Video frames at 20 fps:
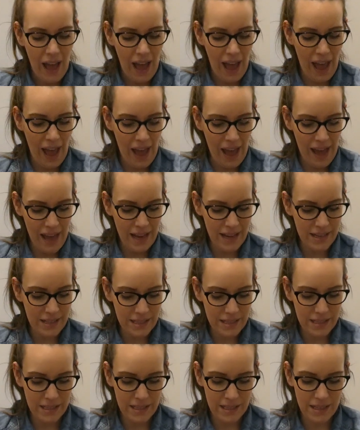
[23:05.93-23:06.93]

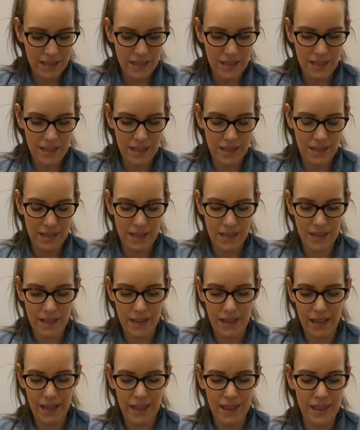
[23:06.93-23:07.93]
And
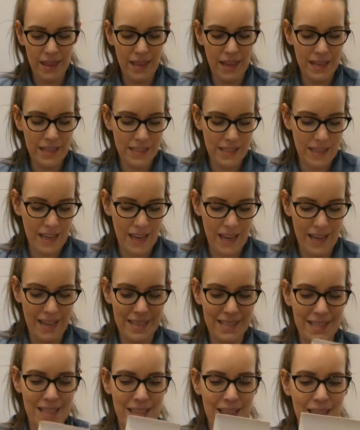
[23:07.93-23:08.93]
this
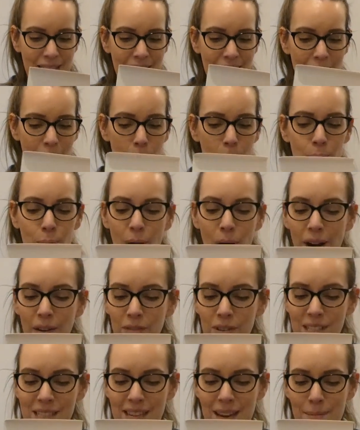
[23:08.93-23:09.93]
is the
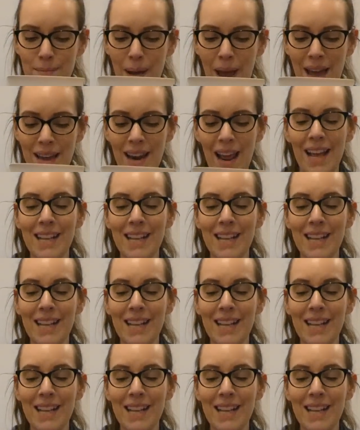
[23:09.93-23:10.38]
breakfast in bed.